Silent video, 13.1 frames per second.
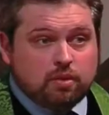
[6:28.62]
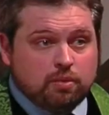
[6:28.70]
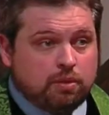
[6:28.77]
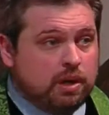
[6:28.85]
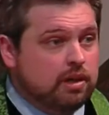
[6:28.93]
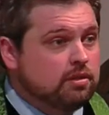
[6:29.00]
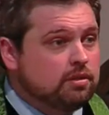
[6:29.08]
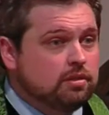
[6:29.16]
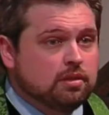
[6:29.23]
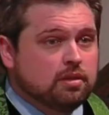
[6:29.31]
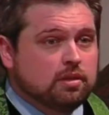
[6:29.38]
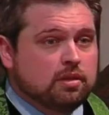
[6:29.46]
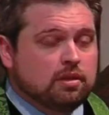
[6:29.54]
Well,
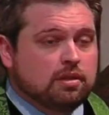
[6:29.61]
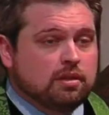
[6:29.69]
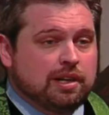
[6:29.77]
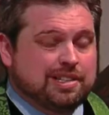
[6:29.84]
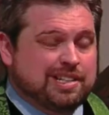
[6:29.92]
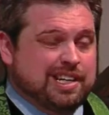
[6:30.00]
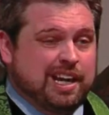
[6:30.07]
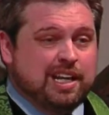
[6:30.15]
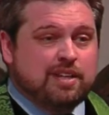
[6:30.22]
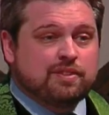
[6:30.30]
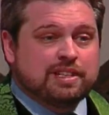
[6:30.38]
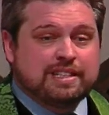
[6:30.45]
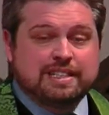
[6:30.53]
it's kind
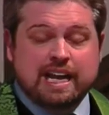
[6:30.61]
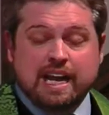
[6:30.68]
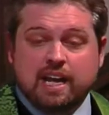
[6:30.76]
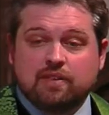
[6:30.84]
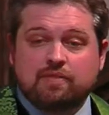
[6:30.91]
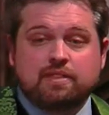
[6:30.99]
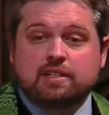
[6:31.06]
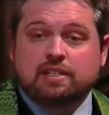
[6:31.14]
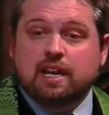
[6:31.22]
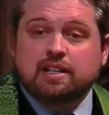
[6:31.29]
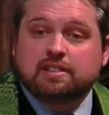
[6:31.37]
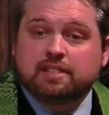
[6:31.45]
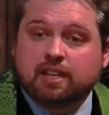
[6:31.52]
of a day of the
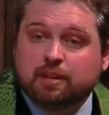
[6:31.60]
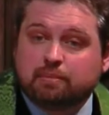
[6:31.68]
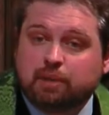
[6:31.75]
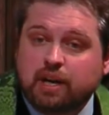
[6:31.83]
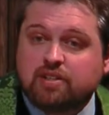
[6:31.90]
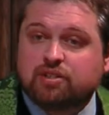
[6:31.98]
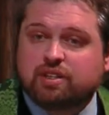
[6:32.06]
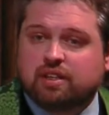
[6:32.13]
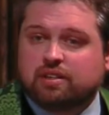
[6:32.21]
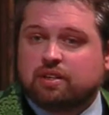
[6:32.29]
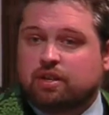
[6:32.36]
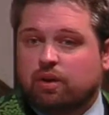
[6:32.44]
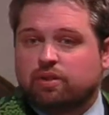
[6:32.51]
dead celebration.
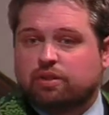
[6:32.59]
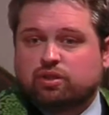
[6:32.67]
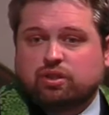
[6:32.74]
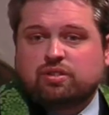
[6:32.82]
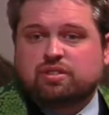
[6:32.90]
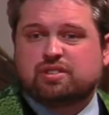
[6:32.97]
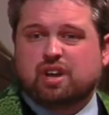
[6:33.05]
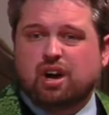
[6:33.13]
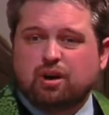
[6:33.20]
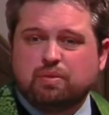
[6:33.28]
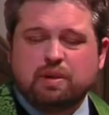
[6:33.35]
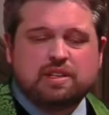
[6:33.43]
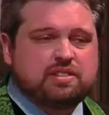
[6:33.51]
And you know, the church is
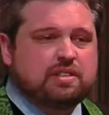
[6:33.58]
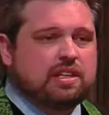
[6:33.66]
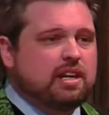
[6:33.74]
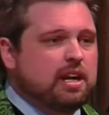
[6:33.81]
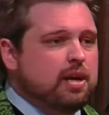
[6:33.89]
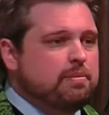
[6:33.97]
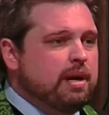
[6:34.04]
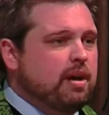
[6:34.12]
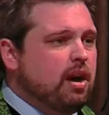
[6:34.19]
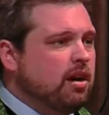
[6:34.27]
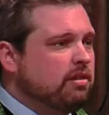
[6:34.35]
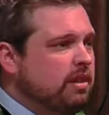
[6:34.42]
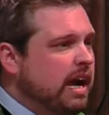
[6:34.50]
always thinking
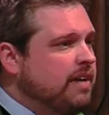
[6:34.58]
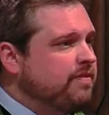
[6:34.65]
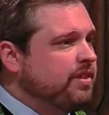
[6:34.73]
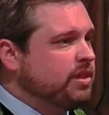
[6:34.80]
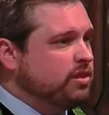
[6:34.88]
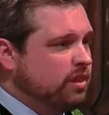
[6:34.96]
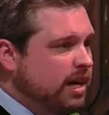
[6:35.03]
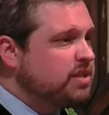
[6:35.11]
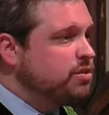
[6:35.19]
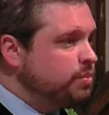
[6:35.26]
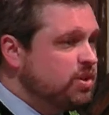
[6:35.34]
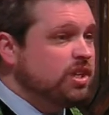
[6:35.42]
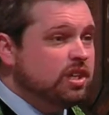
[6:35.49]
about our life in
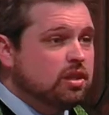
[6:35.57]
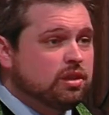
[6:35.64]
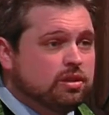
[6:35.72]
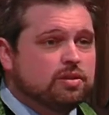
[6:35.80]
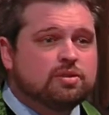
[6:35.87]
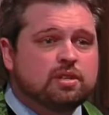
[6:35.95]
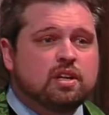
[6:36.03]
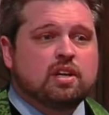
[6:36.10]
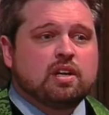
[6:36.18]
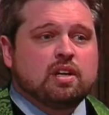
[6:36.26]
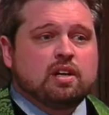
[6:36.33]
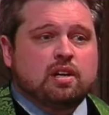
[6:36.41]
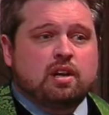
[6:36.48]
Christ, which includes
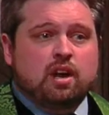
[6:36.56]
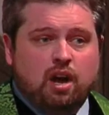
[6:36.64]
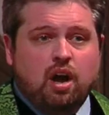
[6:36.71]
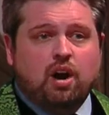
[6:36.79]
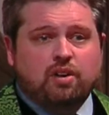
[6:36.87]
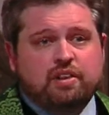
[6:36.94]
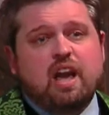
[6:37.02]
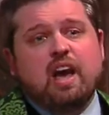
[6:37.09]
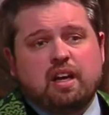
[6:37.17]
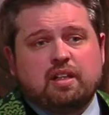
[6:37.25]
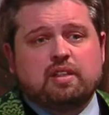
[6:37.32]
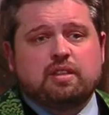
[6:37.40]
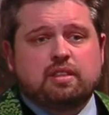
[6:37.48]
our
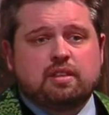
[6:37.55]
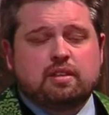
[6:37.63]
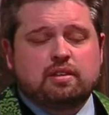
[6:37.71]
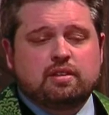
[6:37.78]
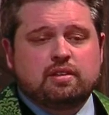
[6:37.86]
death.